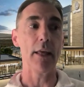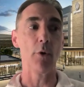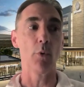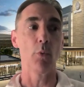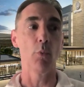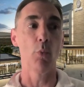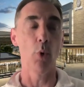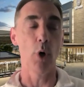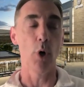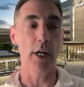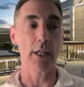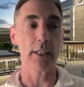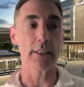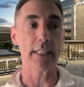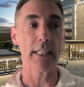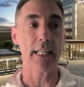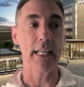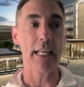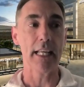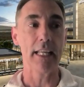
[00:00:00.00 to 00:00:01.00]

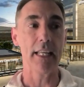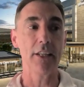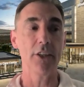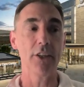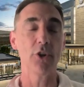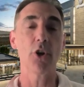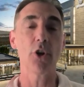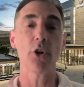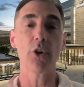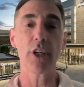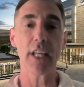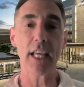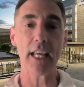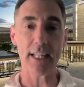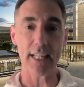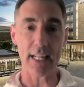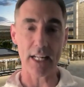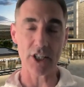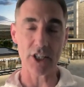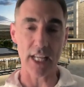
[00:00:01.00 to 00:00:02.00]
one, you go, you
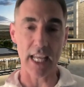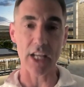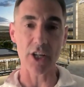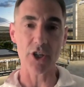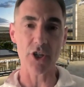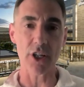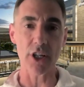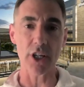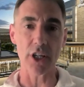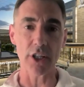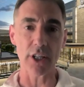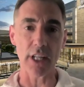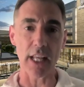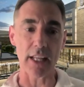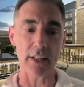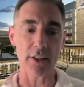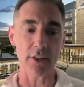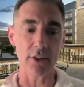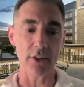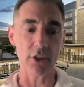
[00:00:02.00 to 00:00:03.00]
get an education,
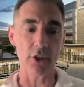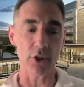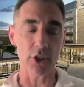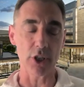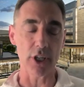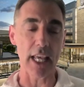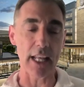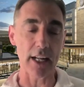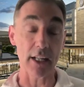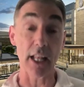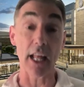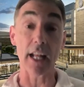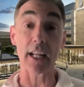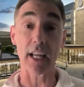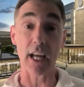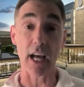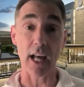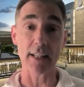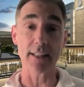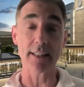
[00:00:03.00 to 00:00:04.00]
and you gain a lot of
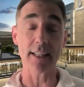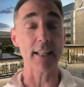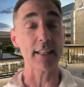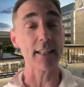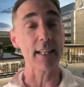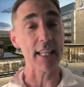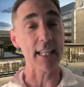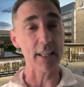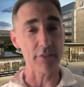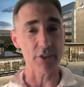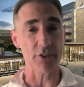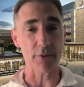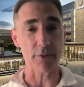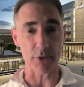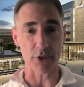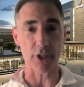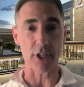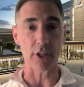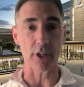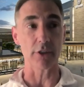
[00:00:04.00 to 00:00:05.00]
content, and they give you some
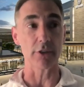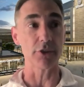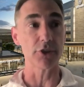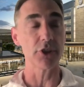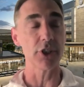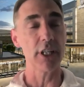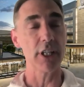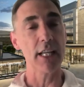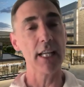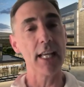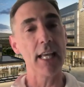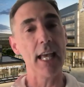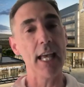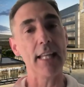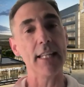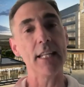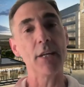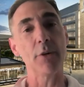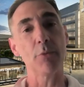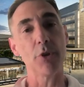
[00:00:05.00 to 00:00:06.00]
skills.
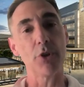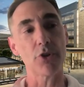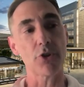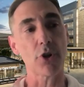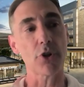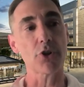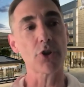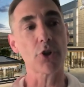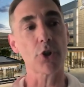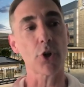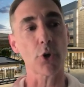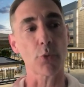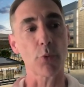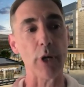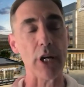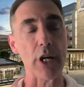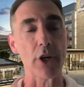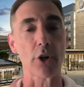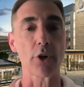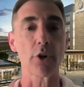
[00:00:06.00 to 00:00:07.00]
And then when you start your
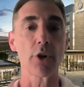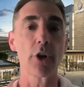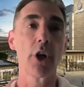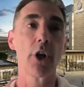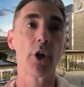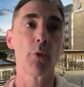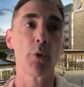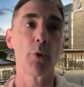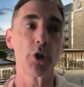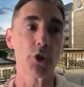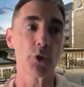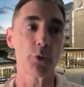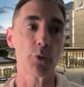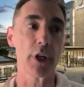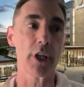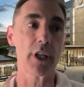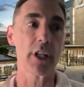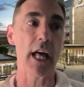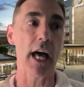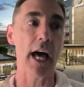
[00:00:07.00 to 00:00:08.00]
career, what you
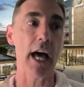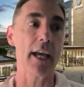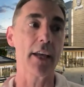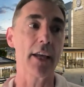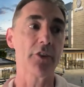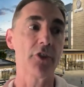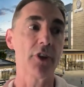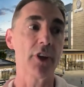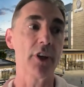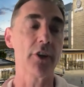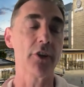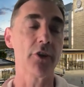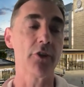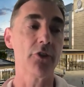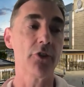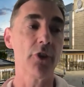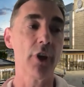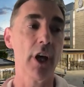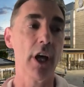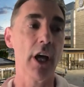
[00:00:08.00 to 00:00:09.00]
realize
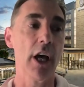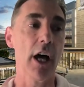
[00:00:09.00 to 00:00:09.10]
is